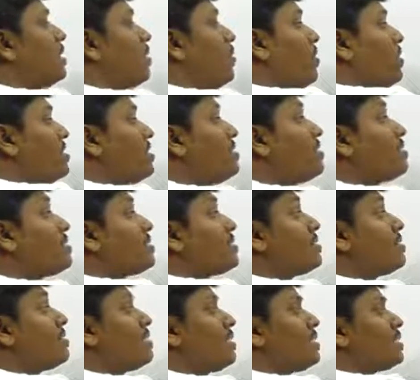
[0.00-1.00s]
question
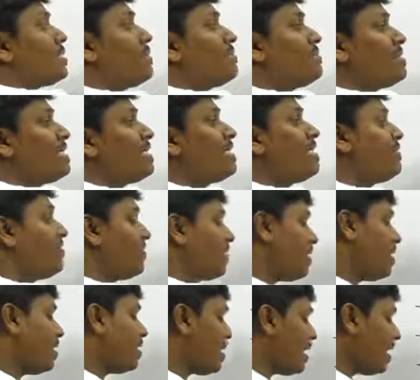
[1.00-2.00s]
is something
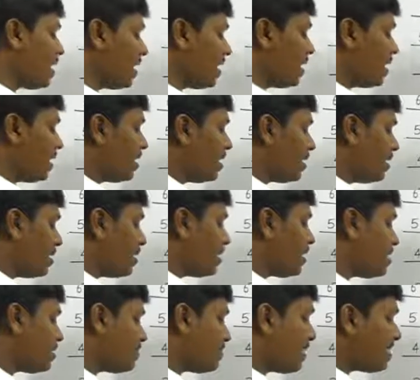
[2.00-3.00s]
different, right?
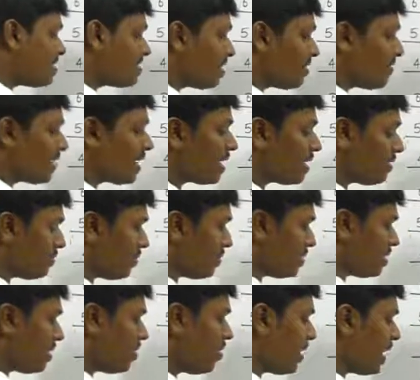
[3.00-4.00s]
That is based on a vacant
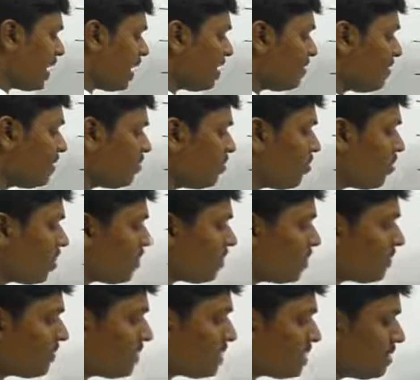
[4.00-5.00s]
position. Okay, let me move on to
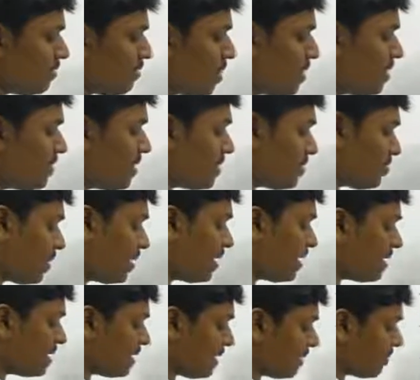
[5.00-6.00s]
the first point, friends. What they
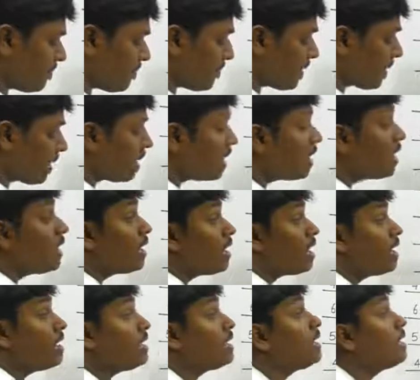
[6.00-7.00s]
are saying,
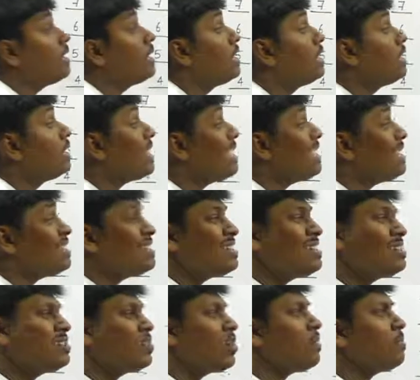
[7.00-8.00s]
right?
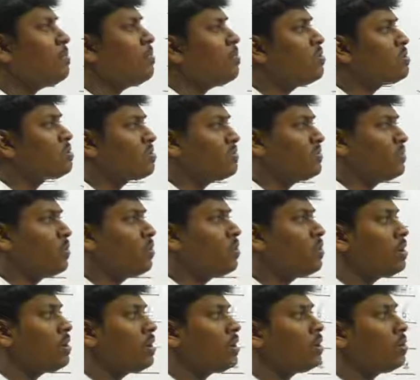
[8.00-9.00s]
Neither topmost
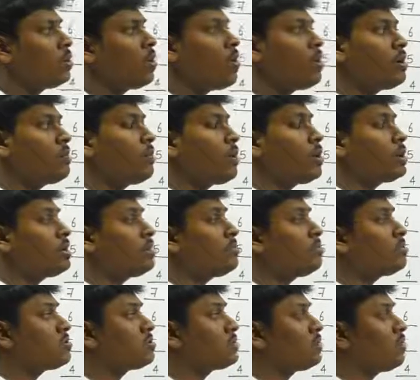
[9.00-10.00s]
floor nor
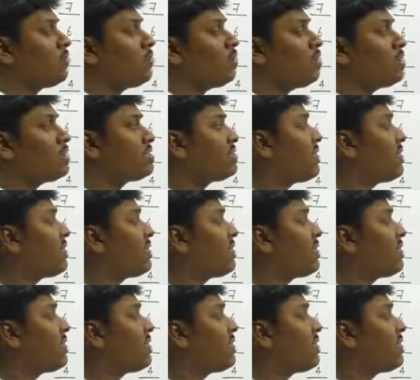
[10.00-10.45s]
bottommost floor is